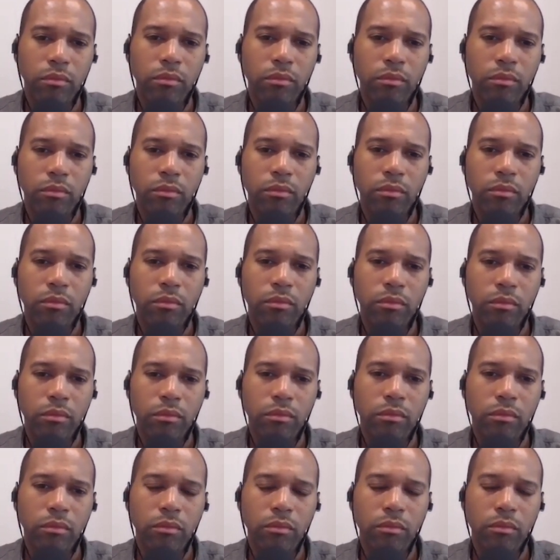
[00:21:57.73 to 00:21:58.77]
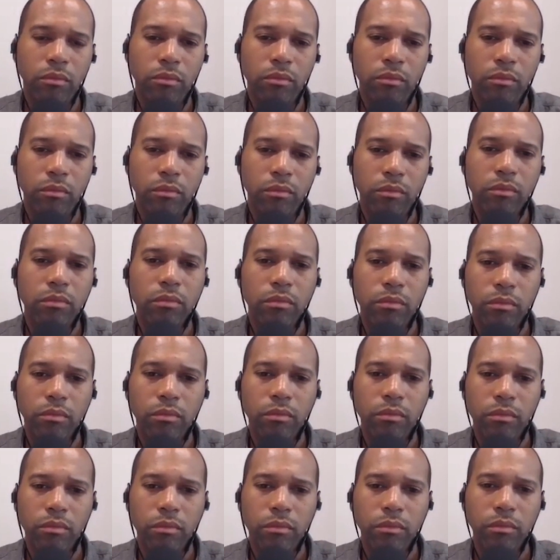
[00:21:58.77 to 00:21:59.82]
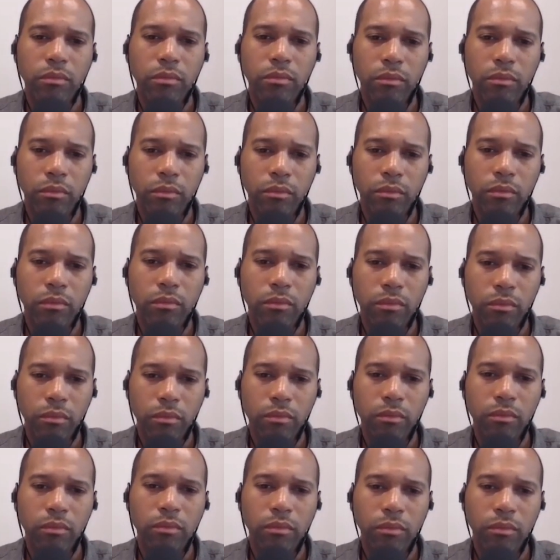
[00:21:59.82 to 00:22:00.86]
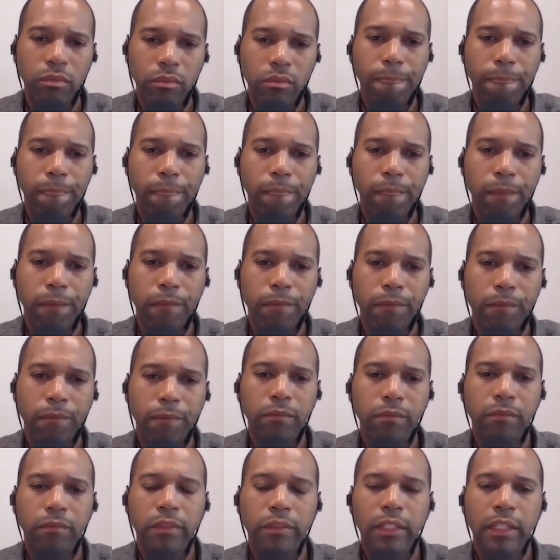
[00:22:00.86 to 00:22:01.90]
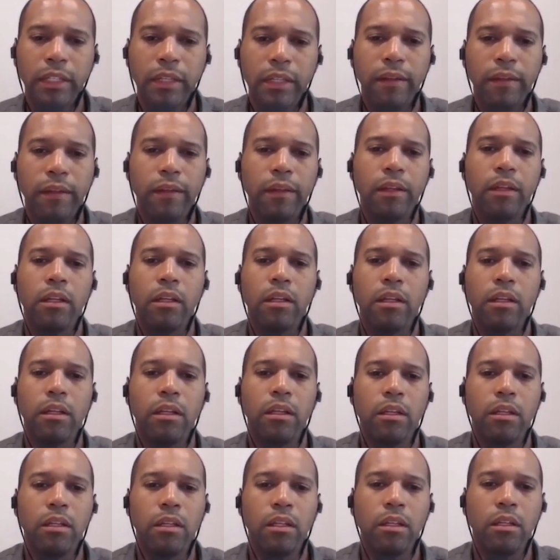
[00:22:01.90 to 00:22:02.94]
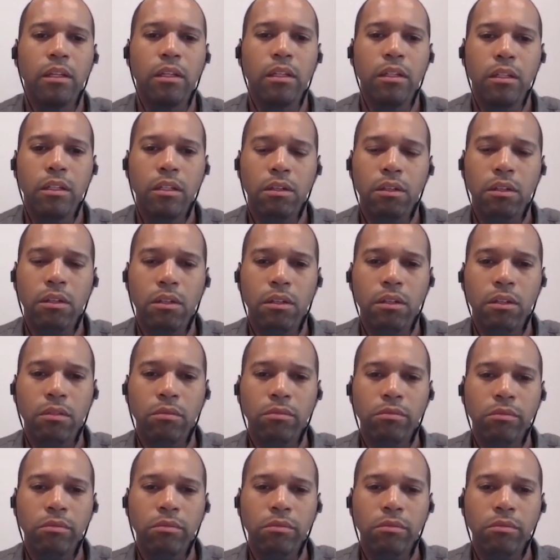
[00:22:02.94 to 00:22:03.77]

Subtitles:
The person shown says nothing.